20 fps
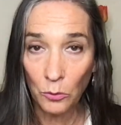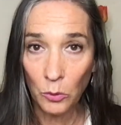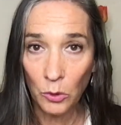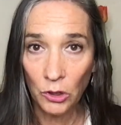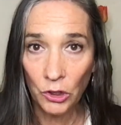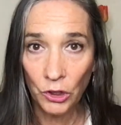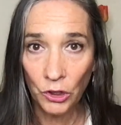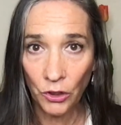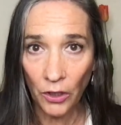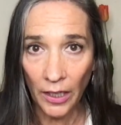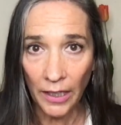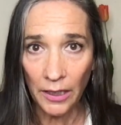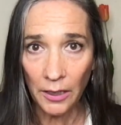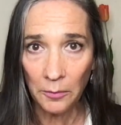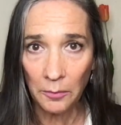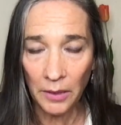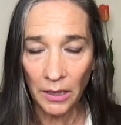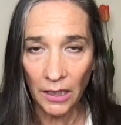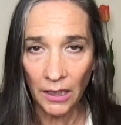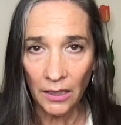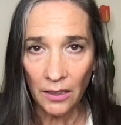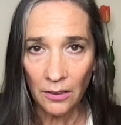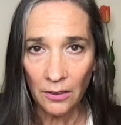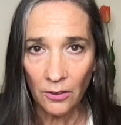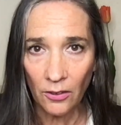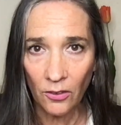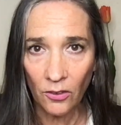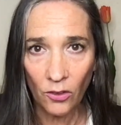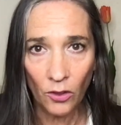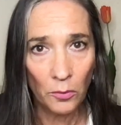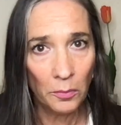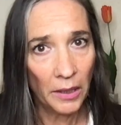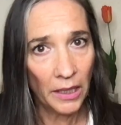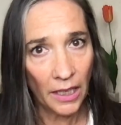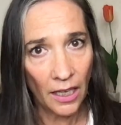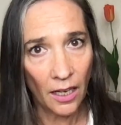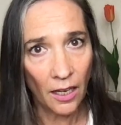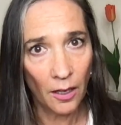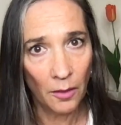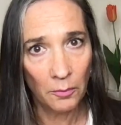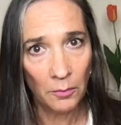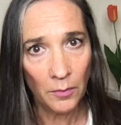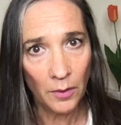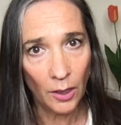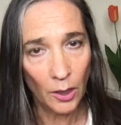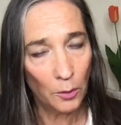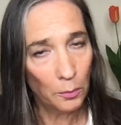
would train me to become